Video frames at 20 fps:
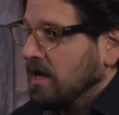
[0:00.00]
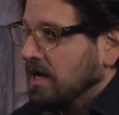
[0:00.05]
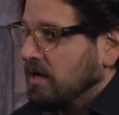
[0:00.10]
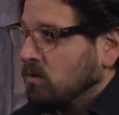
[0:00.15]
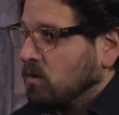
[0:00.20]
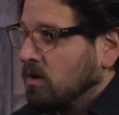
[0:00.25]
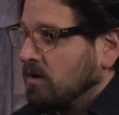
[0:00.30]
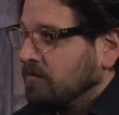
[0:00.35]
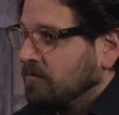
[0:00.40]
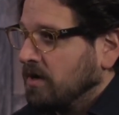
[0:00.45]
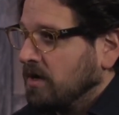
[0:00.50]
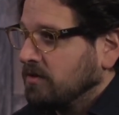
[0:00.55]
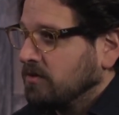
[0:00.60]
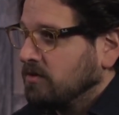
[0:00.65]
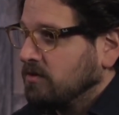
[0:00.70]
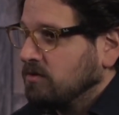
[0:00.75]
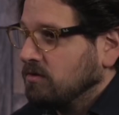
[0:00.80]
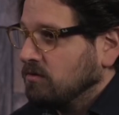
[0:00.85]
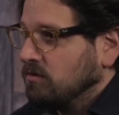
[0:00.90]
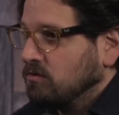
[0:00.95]
in order for
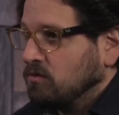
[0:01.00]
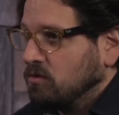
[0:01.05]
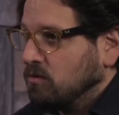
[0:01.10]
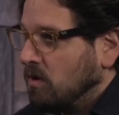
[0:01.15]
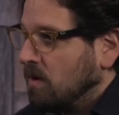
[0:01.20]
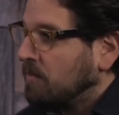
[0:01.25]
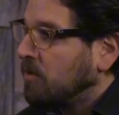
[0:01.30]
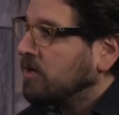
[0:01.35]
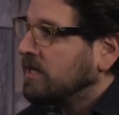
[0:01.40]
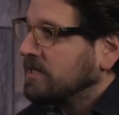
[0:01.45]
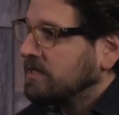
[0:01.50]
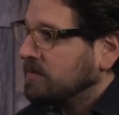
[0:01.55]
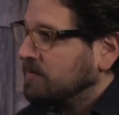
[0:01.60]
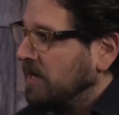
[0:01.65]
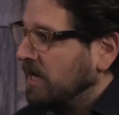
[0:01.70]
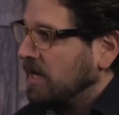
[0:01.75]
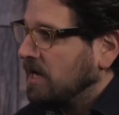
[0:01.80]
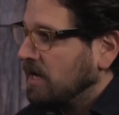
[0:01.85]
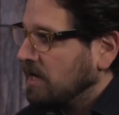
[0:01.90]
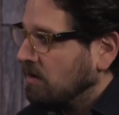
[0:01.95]
us to
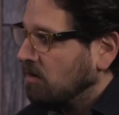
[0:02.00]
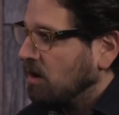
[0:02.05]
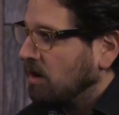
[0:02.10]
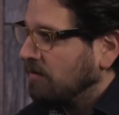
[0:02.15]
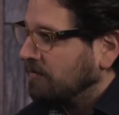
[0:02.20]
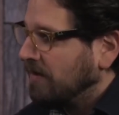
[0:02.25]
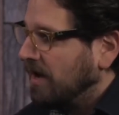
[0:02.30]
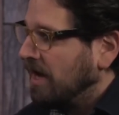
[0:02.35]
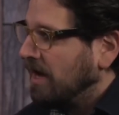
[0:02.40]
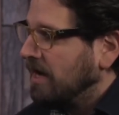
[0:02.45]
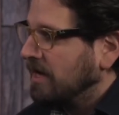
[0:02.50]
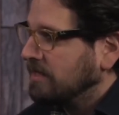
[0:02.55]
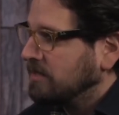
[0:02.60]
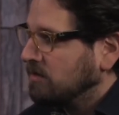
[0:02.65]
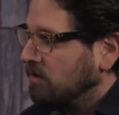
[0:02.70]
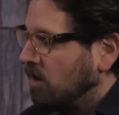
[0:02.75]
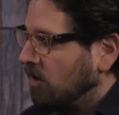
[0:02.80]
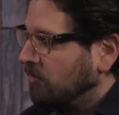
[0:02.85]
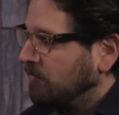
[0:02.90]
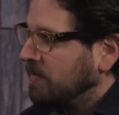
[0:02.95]
participate in RFIs
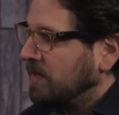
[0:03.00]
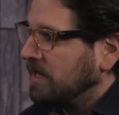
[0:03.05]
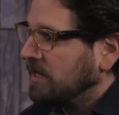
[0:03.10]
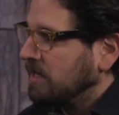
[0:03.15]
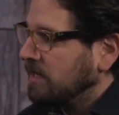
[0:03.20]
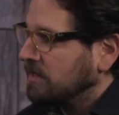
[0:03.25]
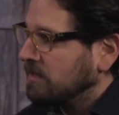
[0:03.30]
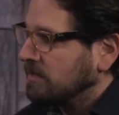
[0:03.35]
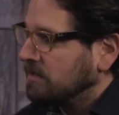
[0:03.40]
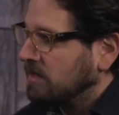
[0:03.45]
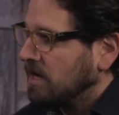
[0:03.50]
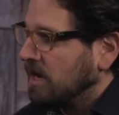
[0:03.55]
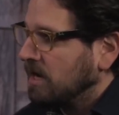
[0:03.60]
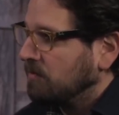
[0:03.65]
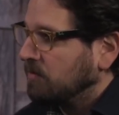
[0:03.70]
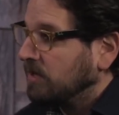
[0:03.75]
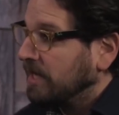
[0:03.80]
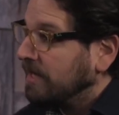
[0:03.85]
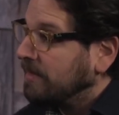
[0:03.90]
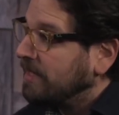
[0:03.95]
and RFPs and kind
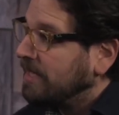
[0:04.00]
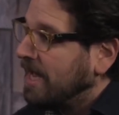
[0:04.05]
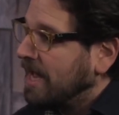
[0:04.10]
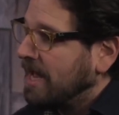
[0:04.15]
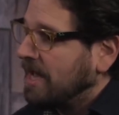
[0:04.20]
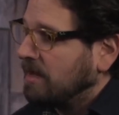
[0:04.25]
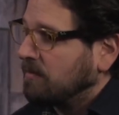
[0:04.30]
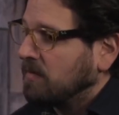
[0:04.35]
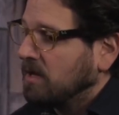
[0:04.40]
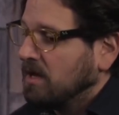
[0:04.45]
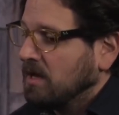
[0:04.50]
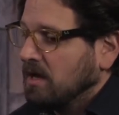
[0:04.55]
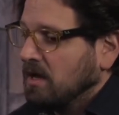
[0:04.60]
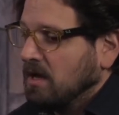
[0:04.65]
of play the game.